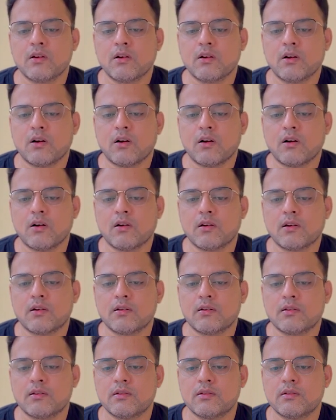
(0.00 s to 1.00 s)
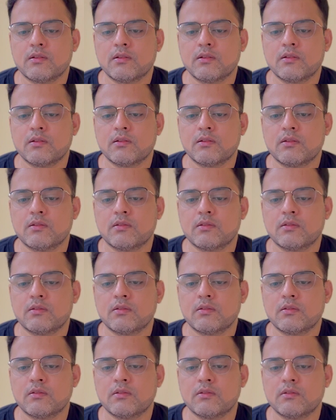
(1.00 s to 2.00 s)
or
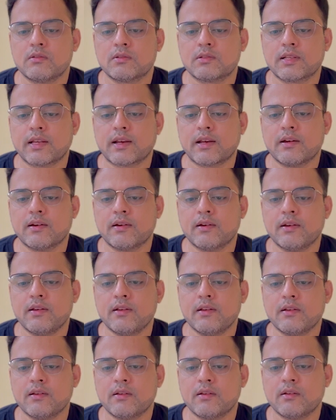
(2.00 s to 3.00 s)
secondary,